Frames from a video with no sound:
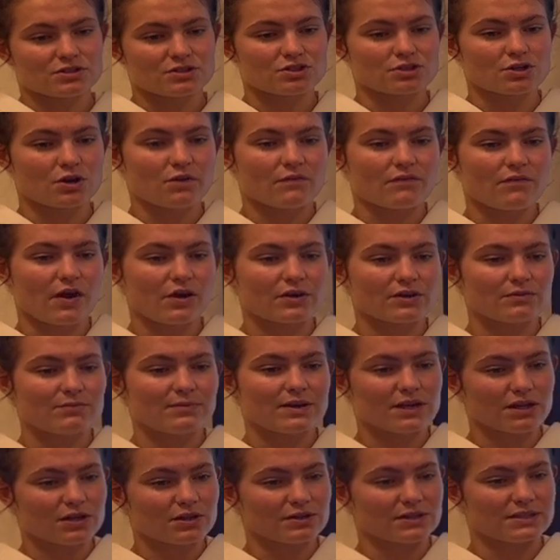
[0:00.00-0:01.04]
stroke volume
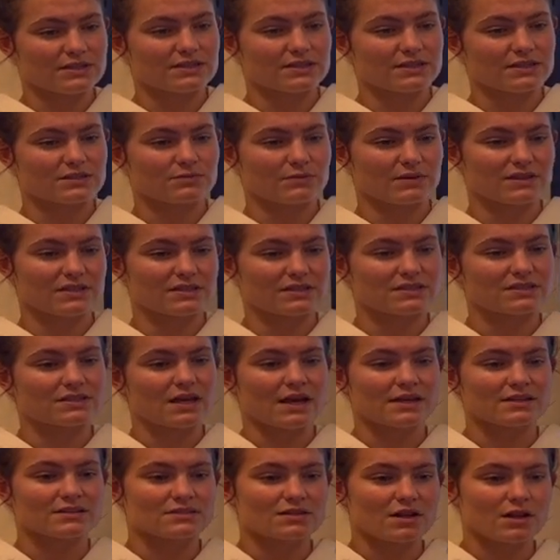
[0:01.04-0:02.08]
increases with the
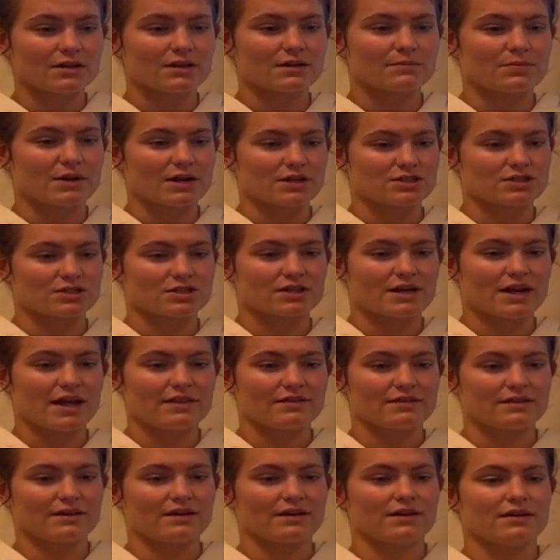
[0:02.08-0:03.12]
systolic pressure,
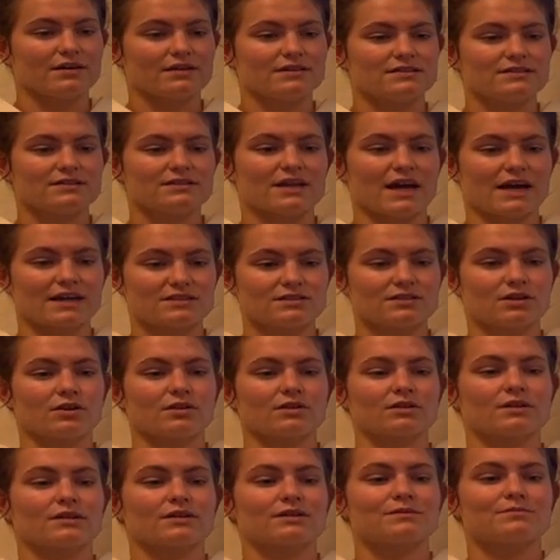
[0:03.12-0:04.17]
and the
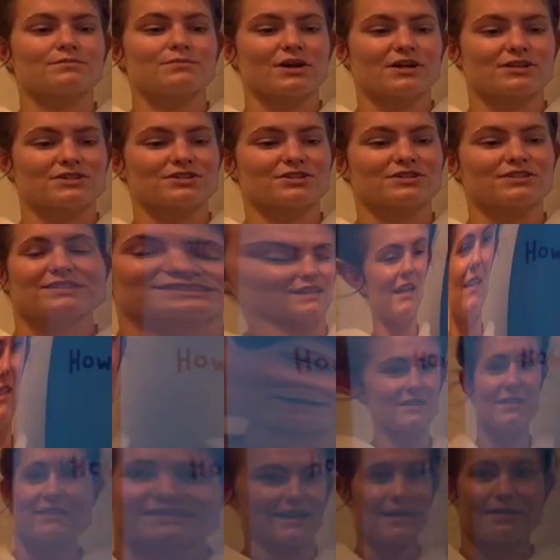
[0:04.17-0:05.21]
diastolic pressure stays
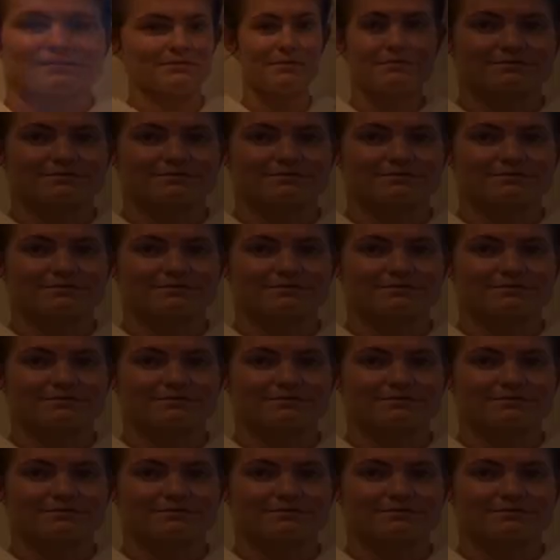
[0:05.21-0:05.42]
the same.